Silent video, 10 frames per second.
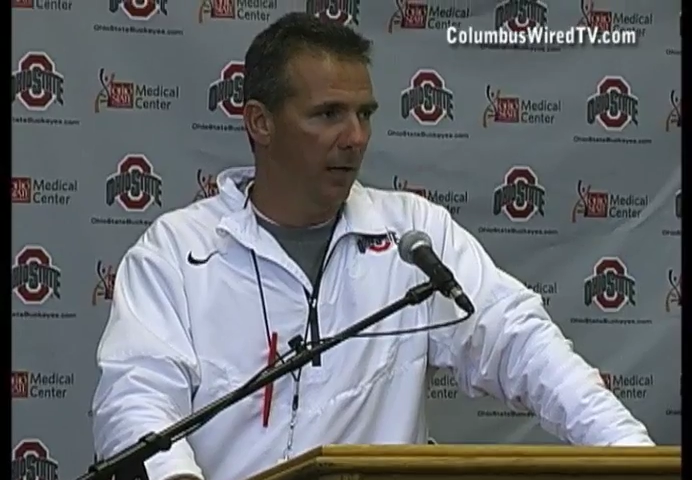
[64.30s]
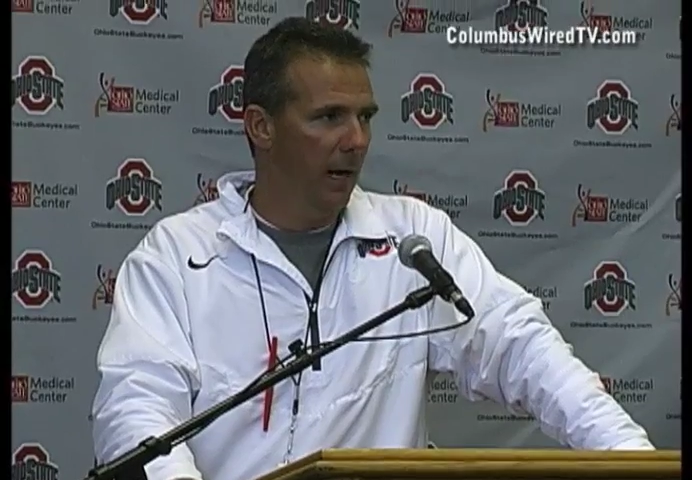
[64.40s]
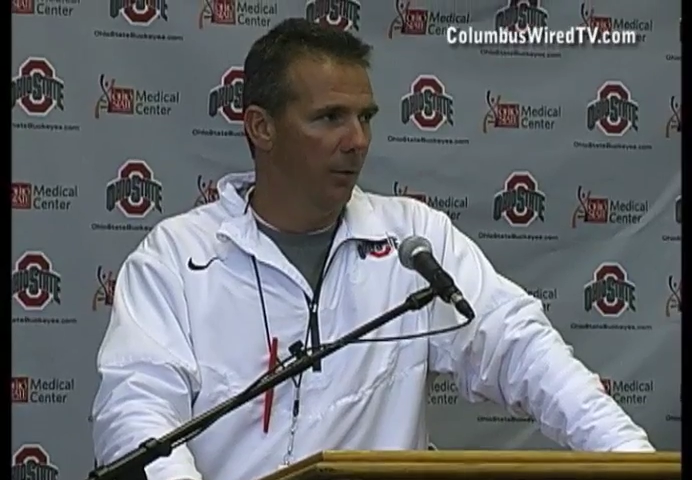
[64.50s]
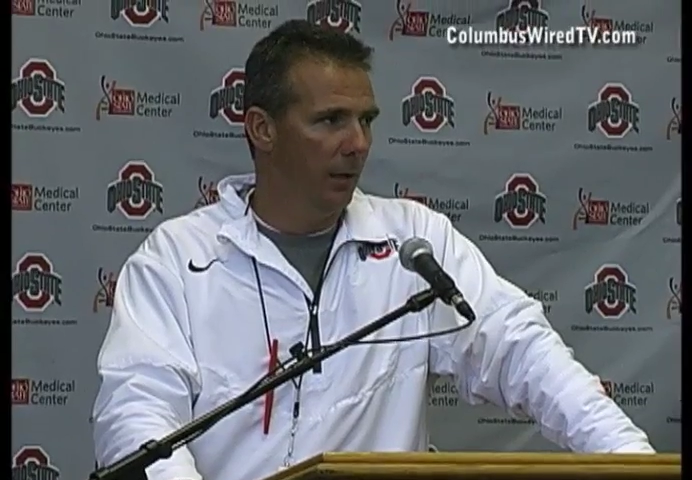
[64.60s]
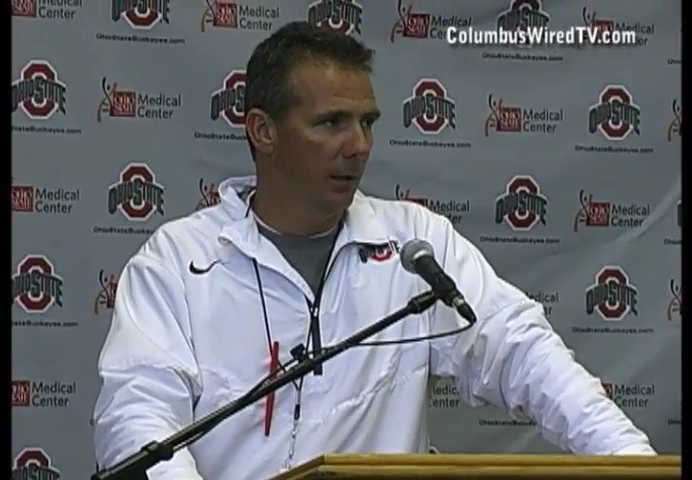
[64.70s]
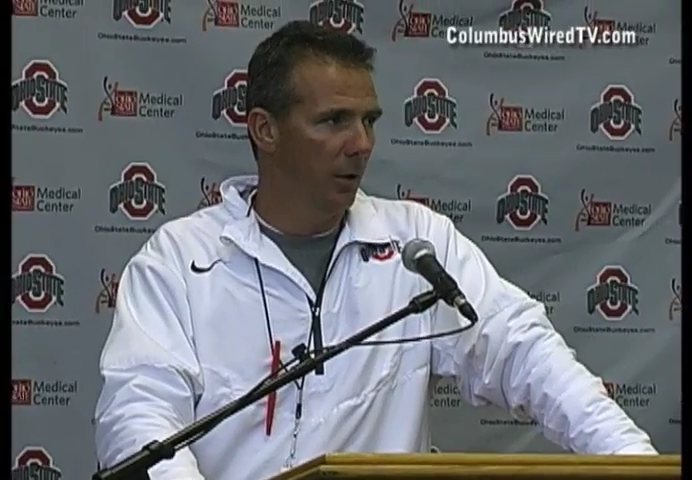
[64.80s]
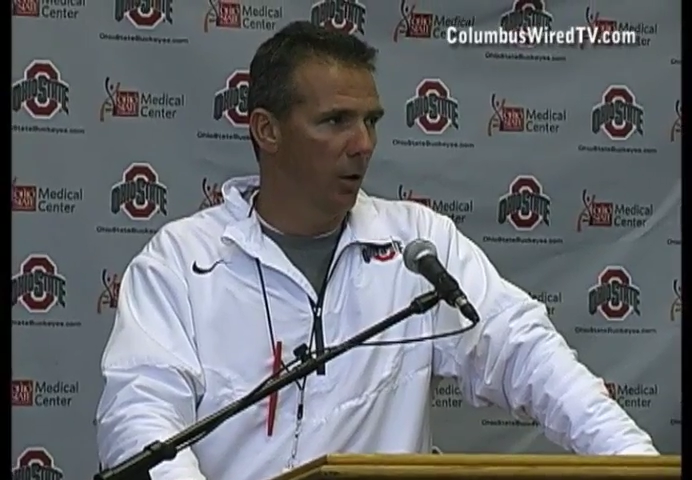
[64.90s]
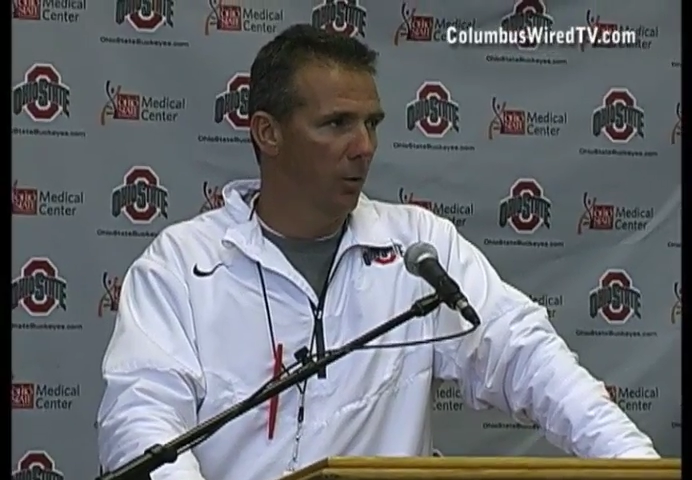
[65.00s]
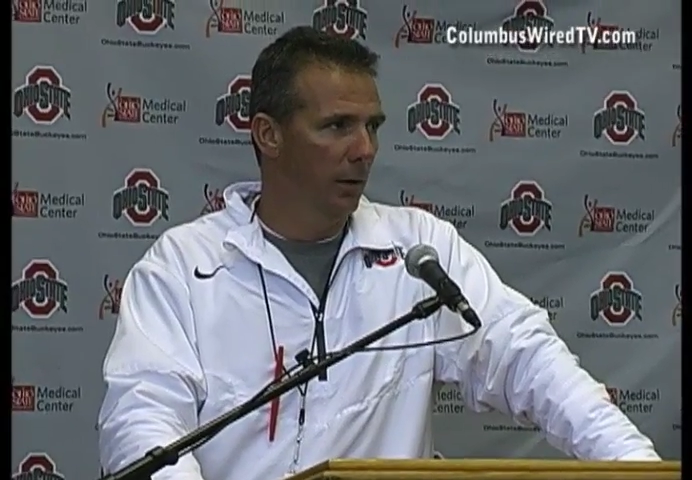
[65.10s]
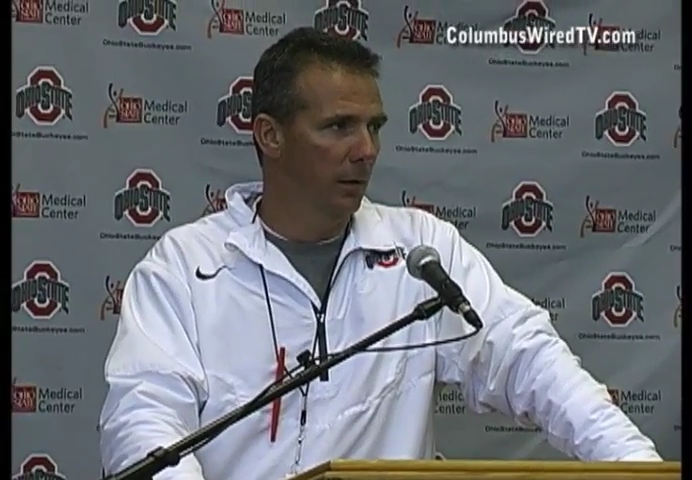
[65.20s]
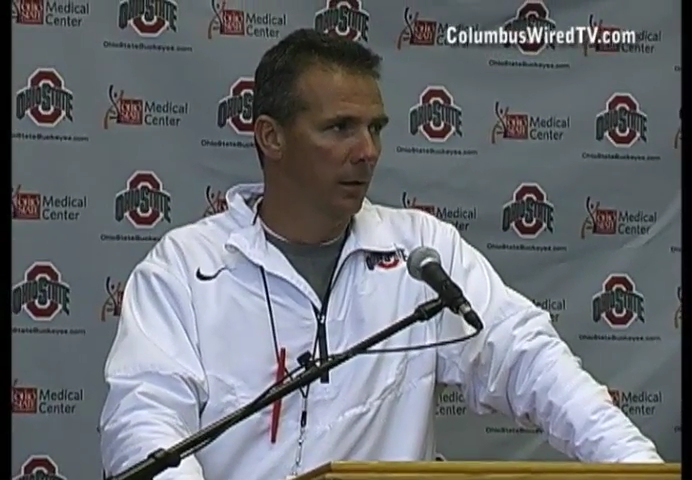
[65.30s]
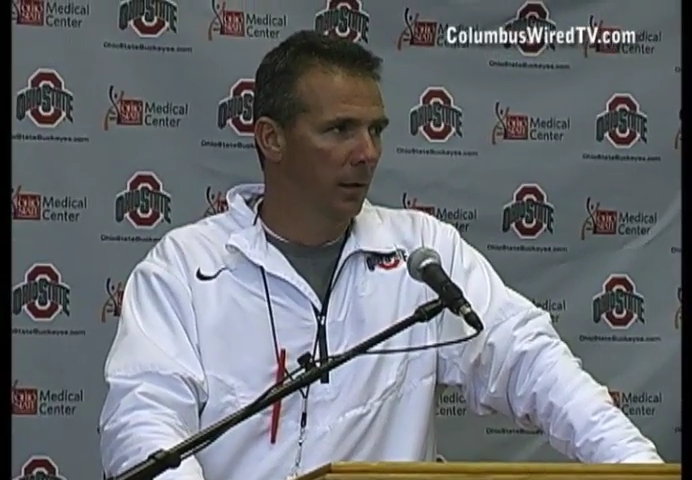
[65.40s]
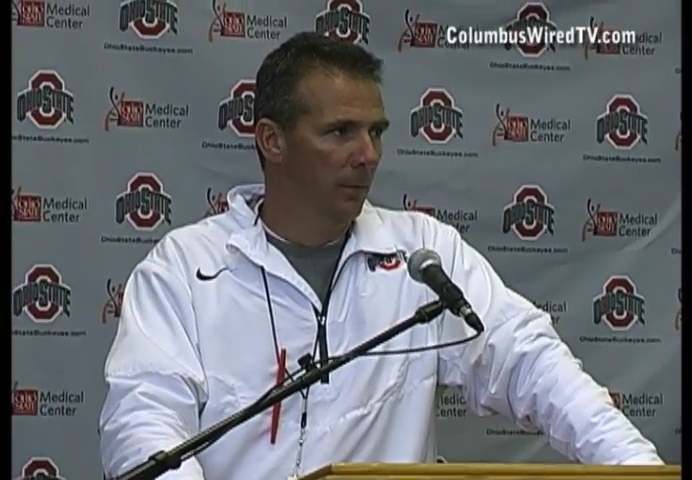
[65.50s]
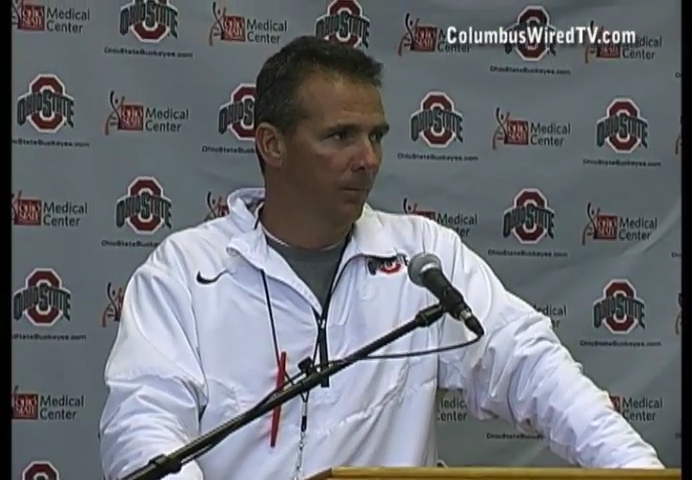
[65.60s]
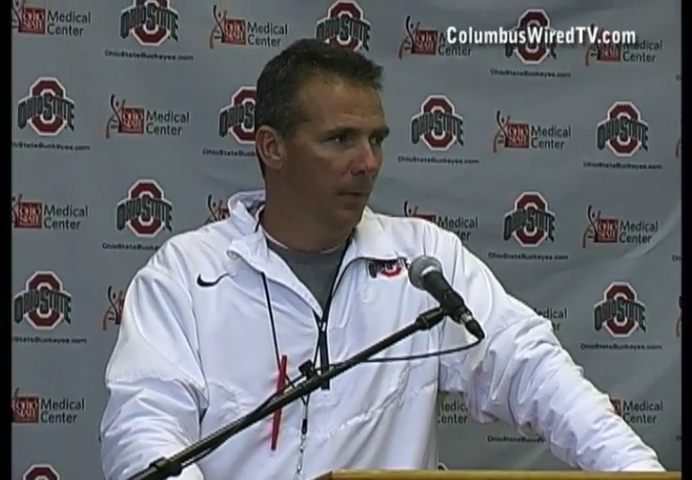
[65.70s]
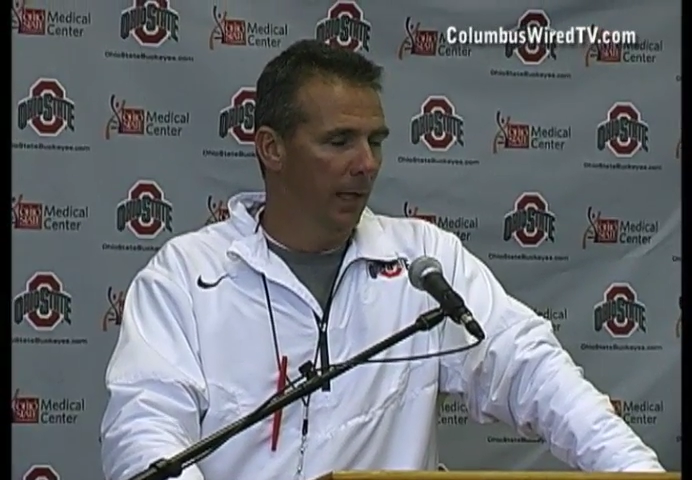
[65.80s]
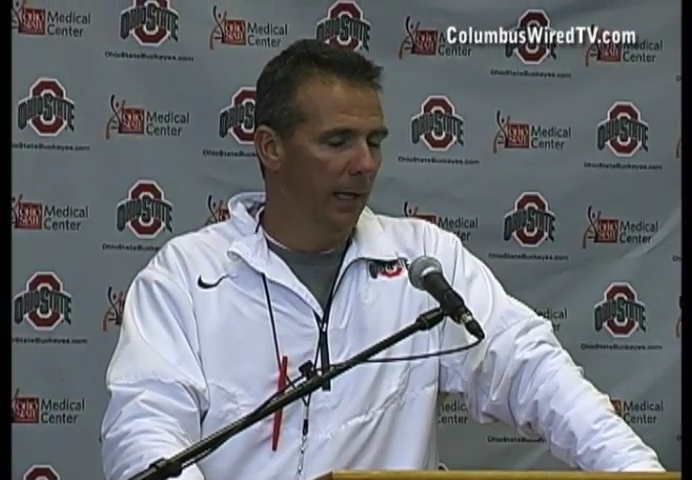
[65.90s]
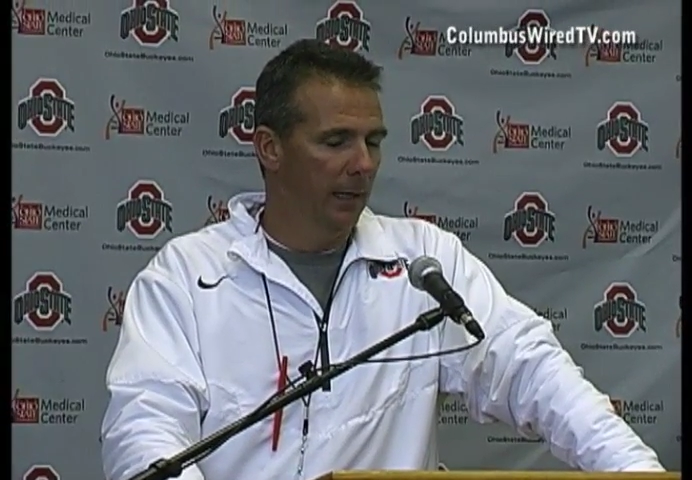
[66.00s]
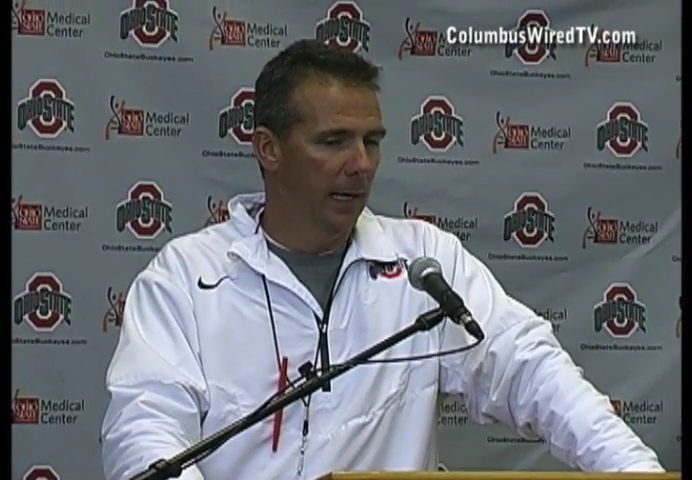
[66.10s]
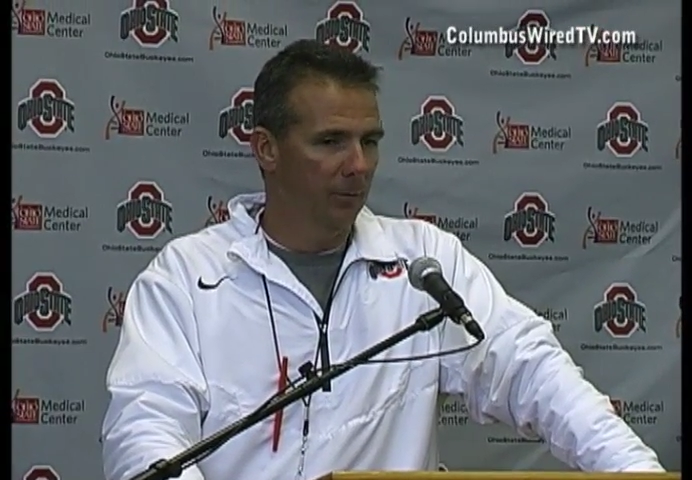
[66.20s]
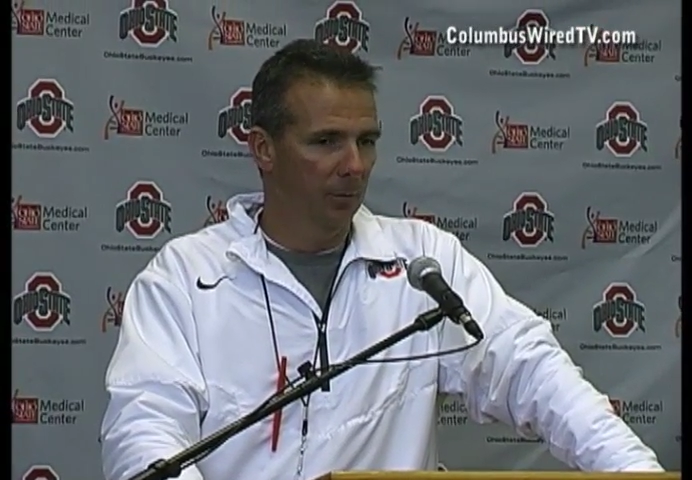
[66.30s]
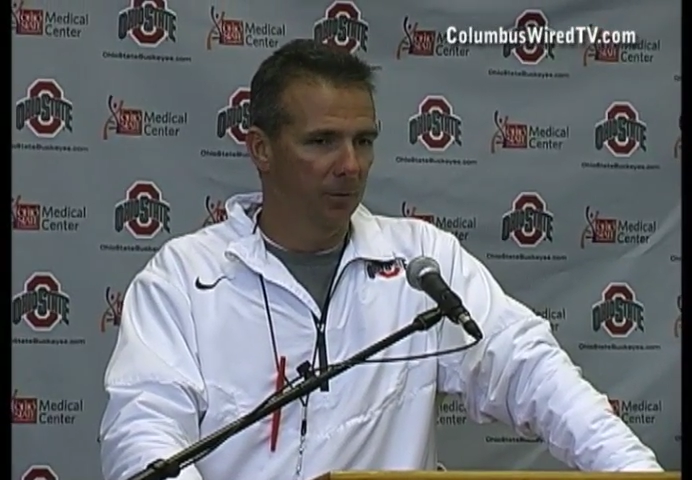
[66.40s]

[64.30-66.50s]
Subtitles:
it out and go and after